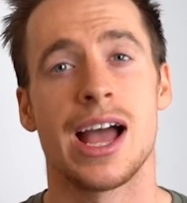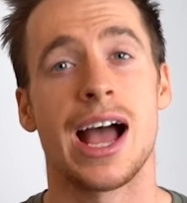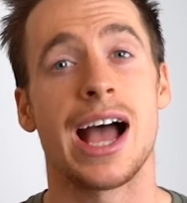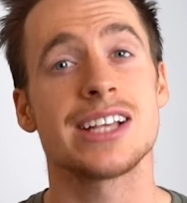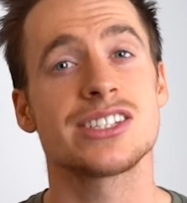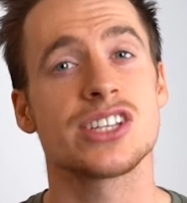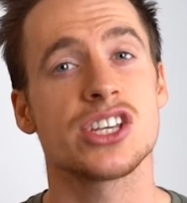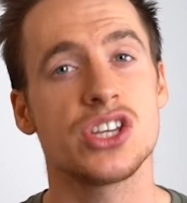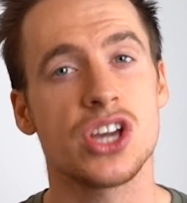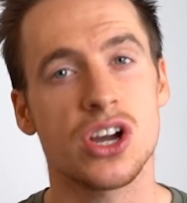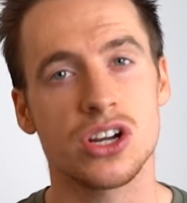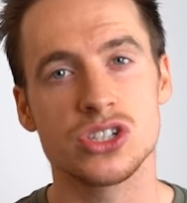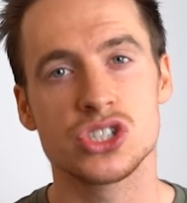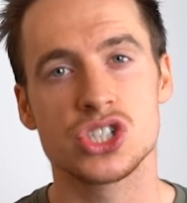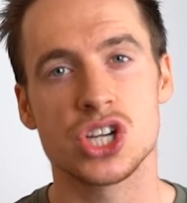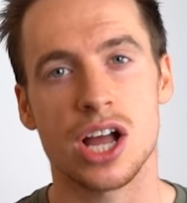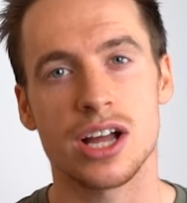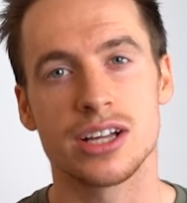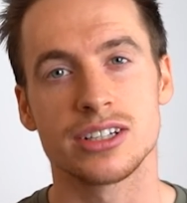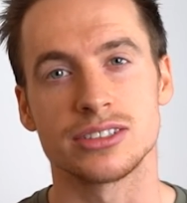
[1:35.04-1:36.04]
As a young
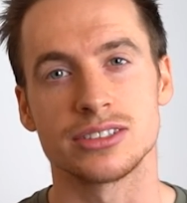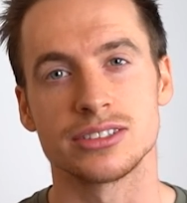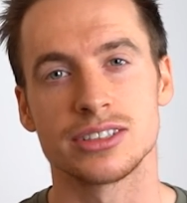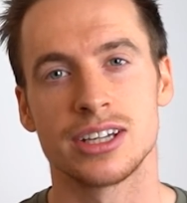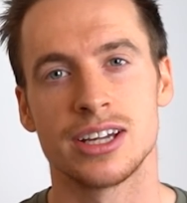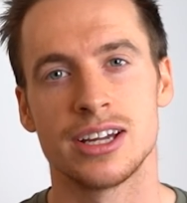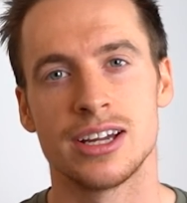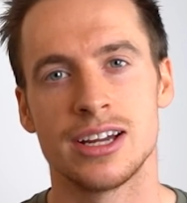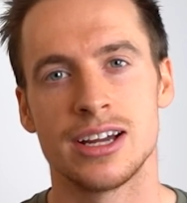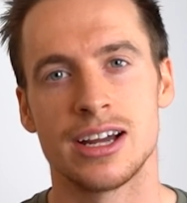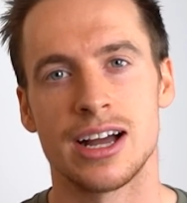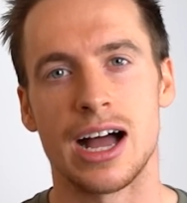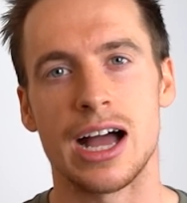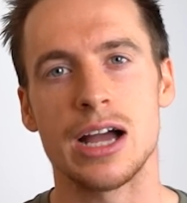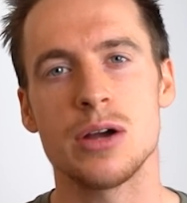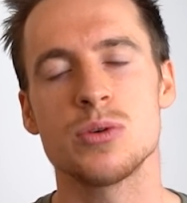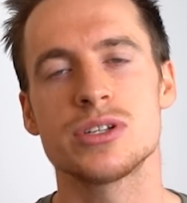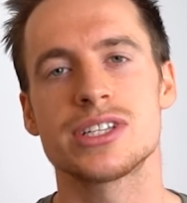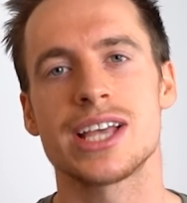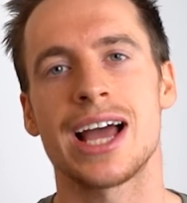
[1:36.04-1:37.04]
child, I
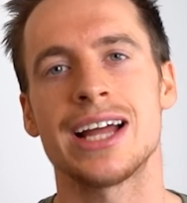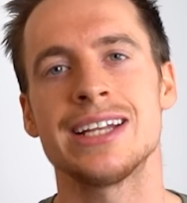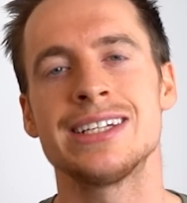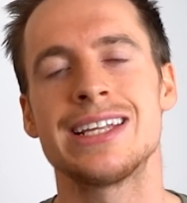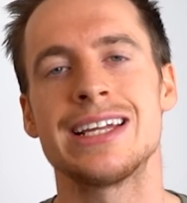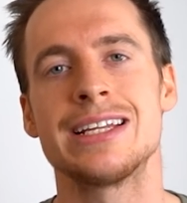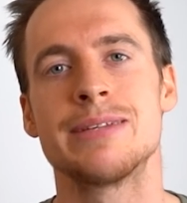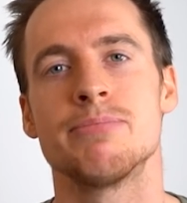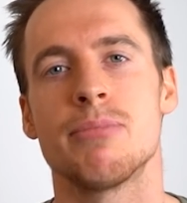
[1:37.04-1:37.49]
was handed